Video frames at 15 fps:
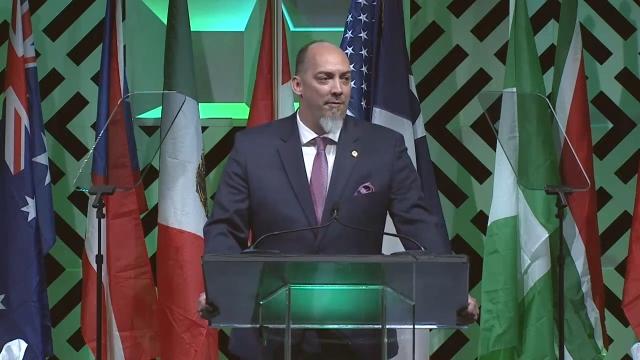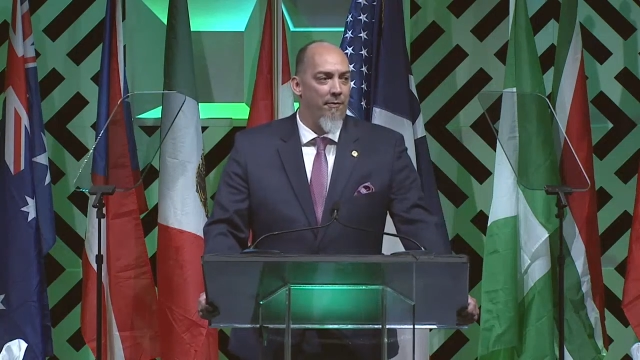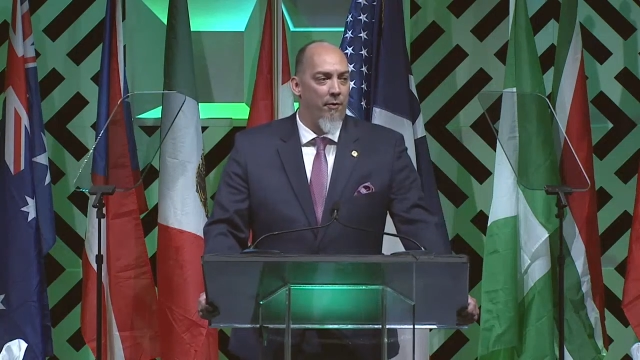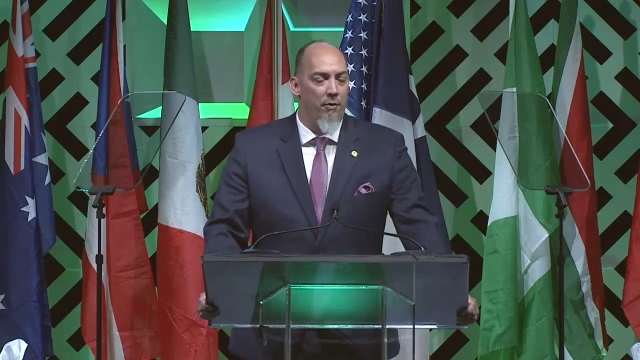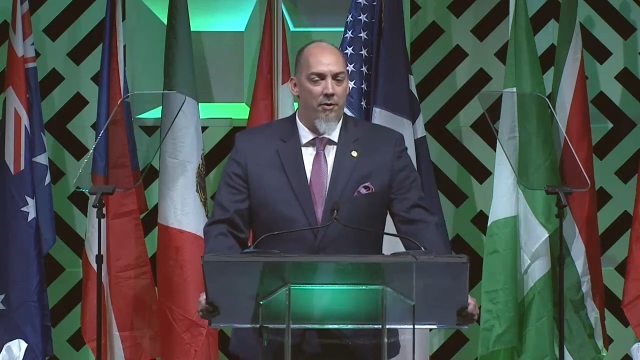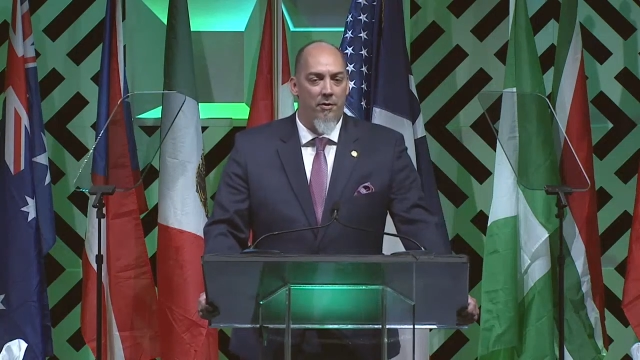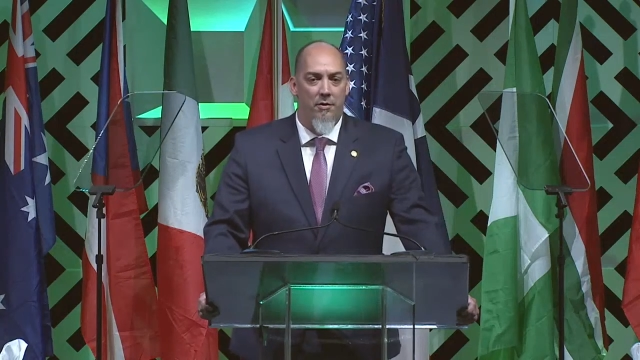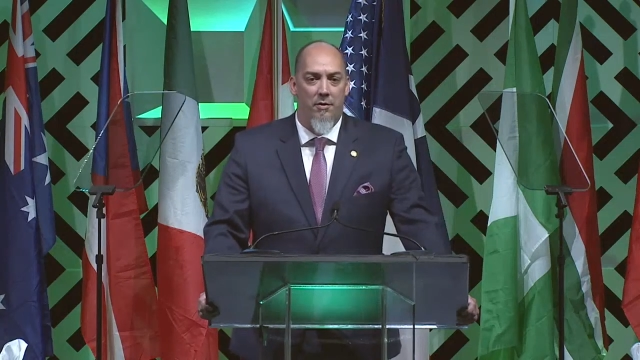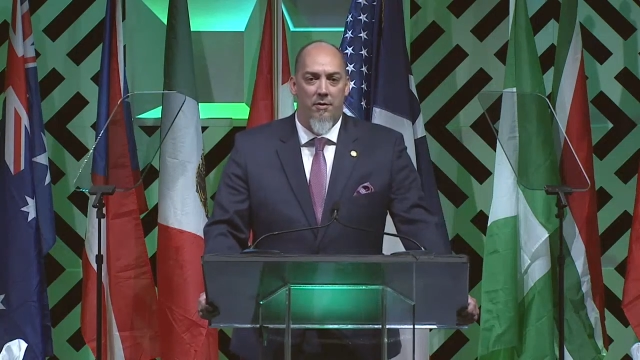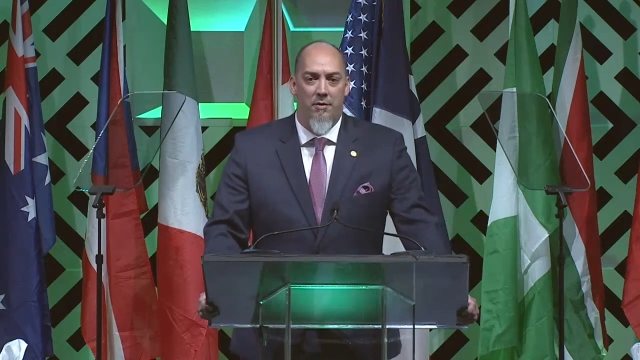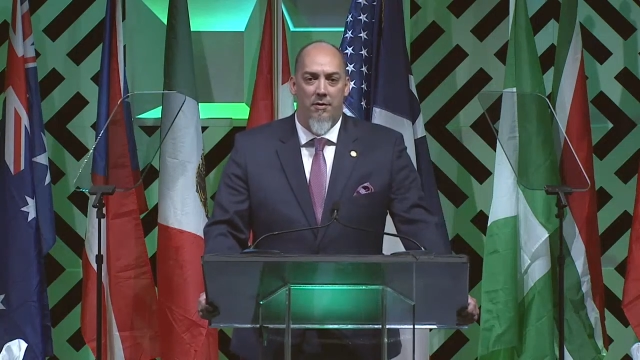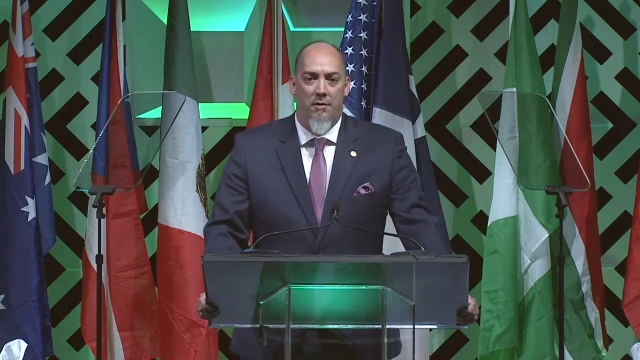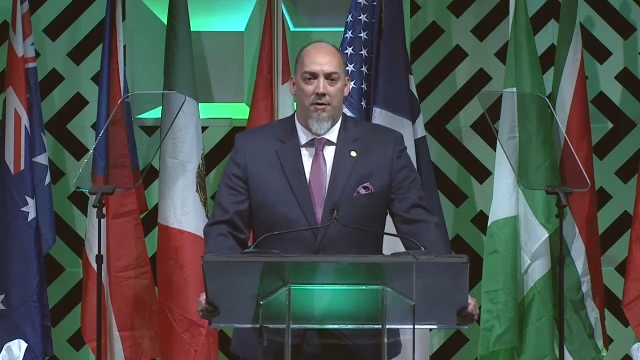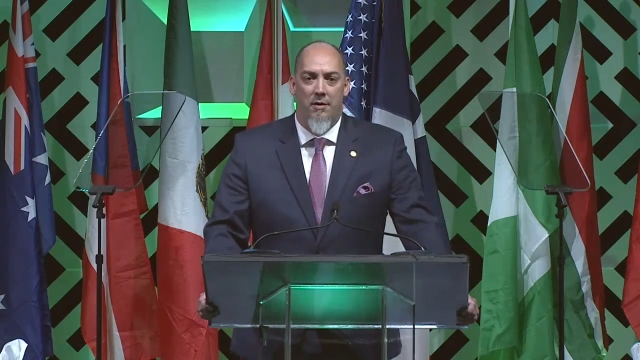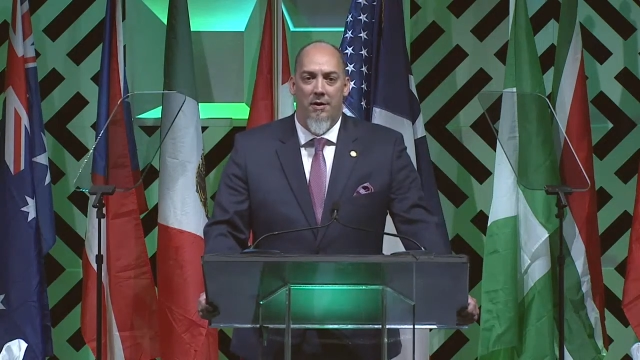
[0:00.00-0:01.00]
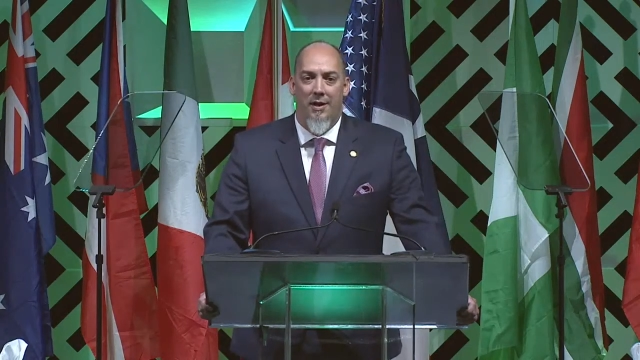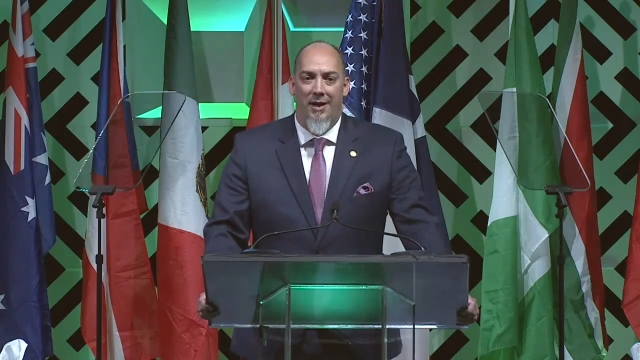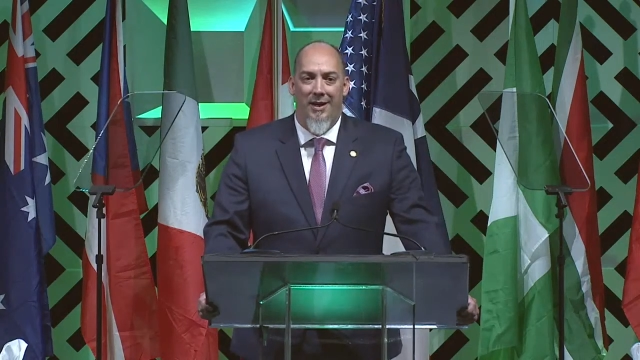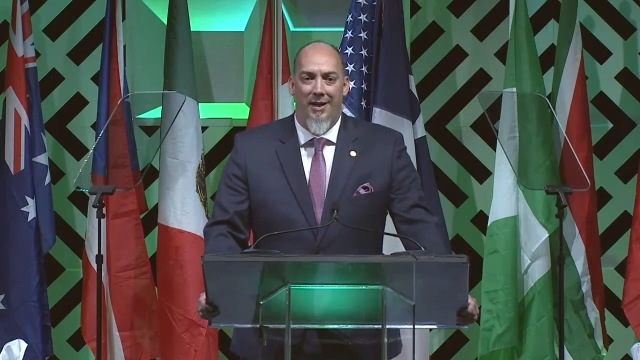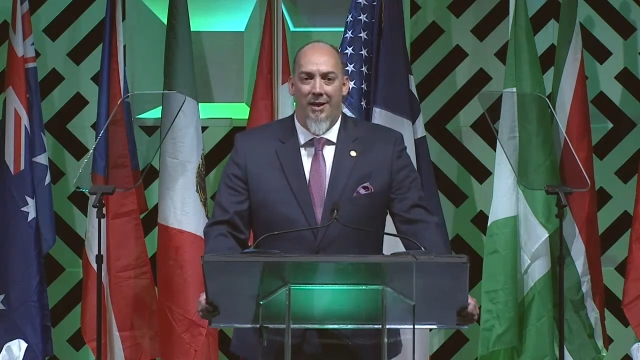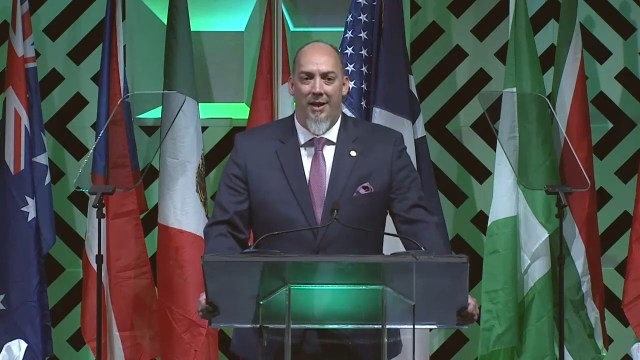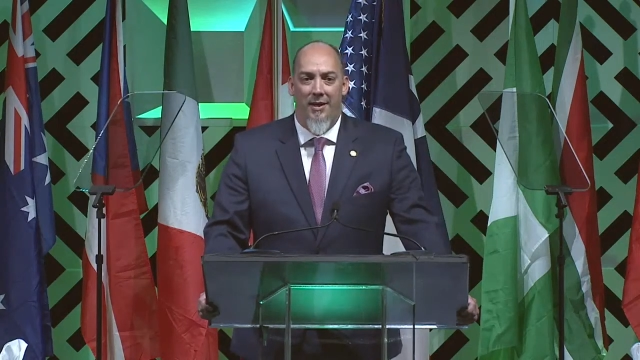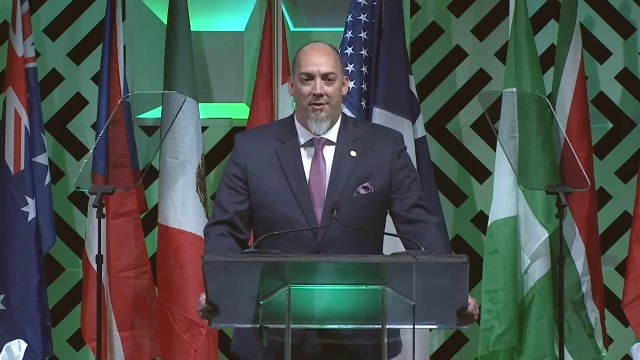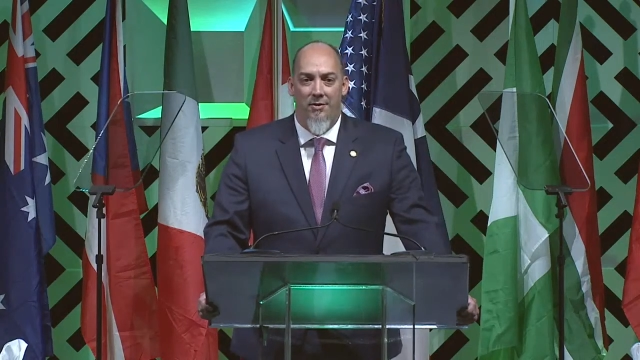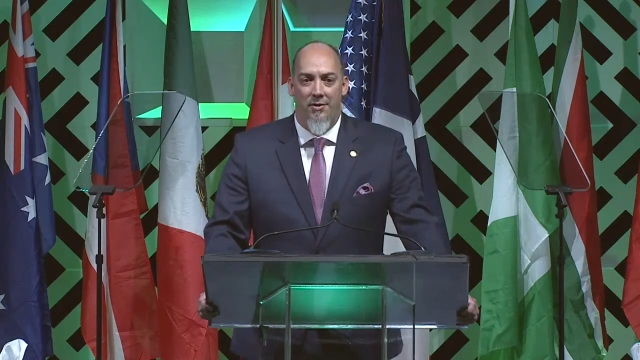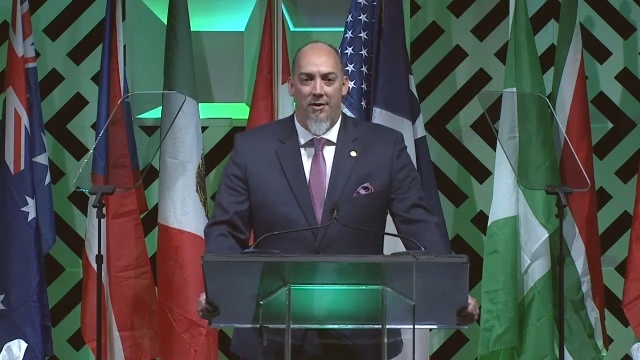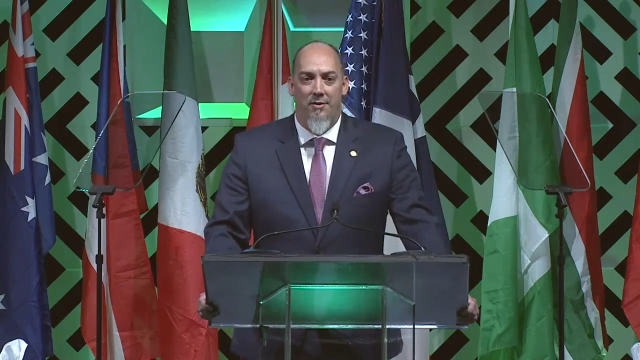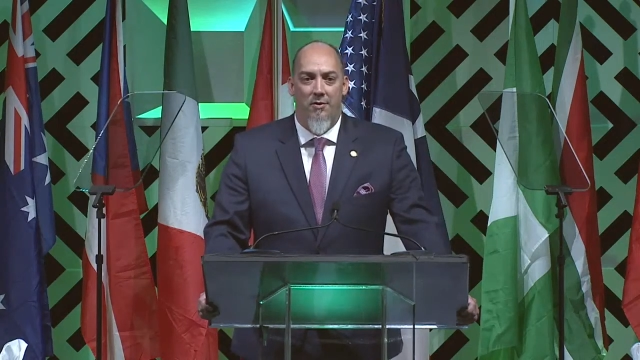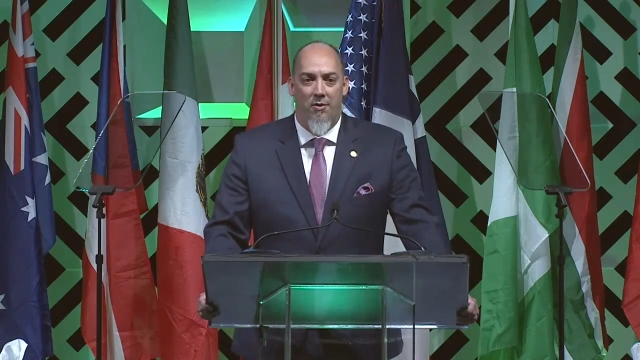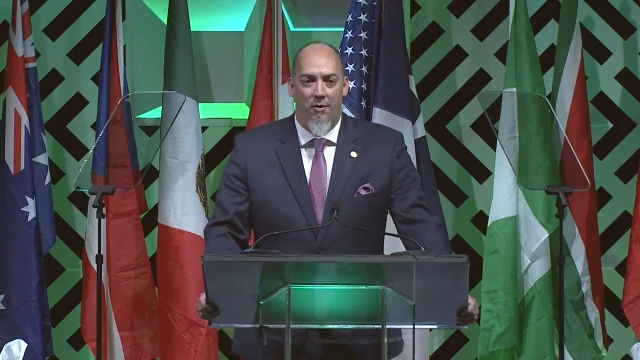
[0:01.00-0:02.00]
forced, and engages
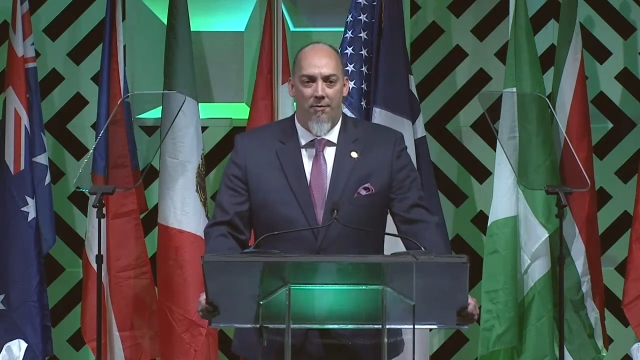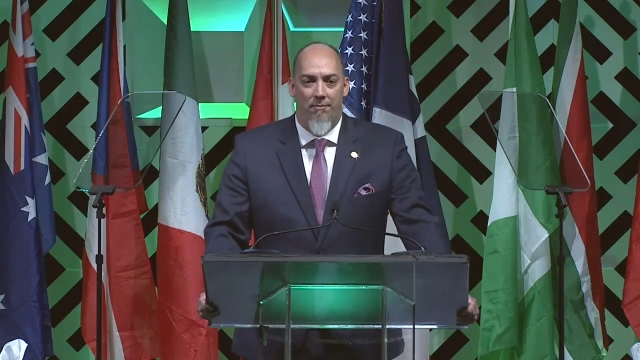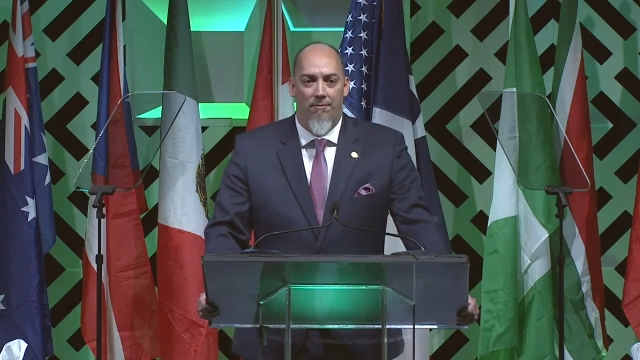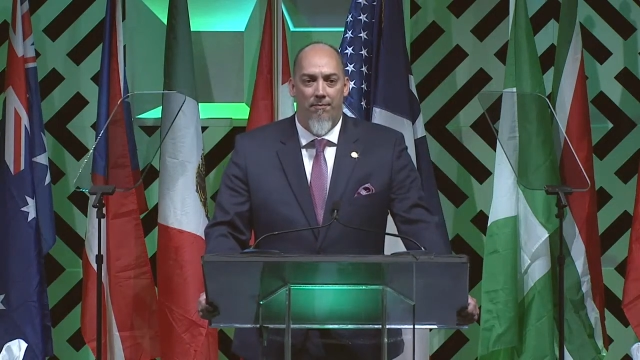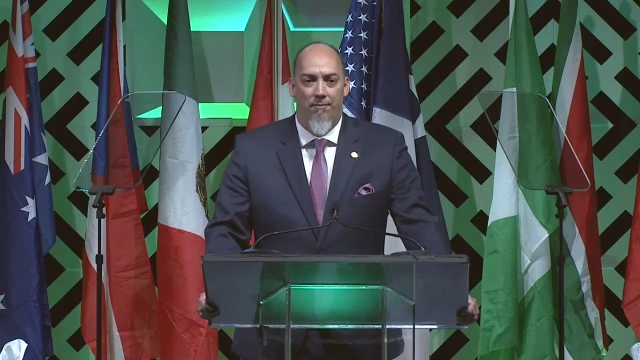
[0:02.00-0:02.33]
us all.